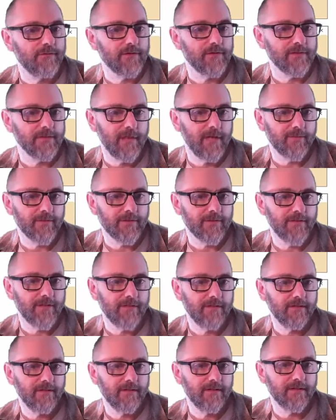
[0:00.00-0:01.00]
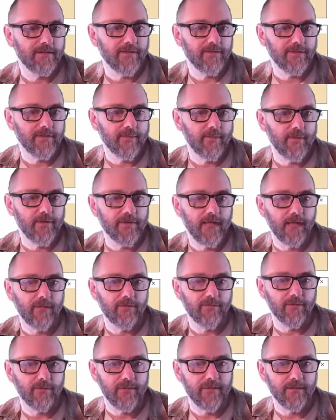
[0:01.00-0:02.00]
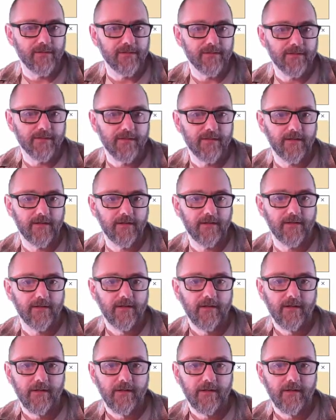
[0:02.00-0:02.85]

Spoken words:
of the slot machine, so it's printing out the wheels here.